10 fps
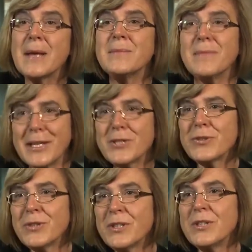Make
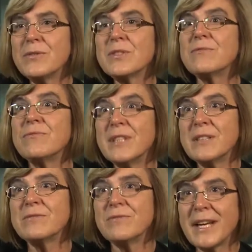sure you use a
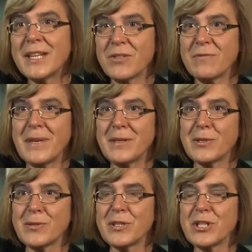real range of
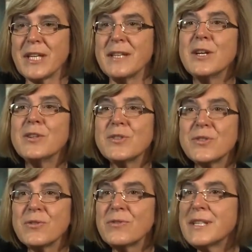methodology,
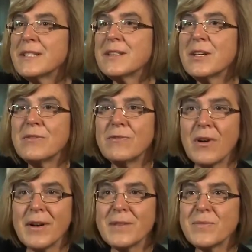stories,
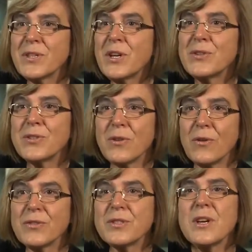rhymes,
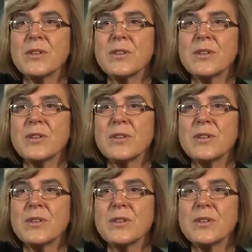songs.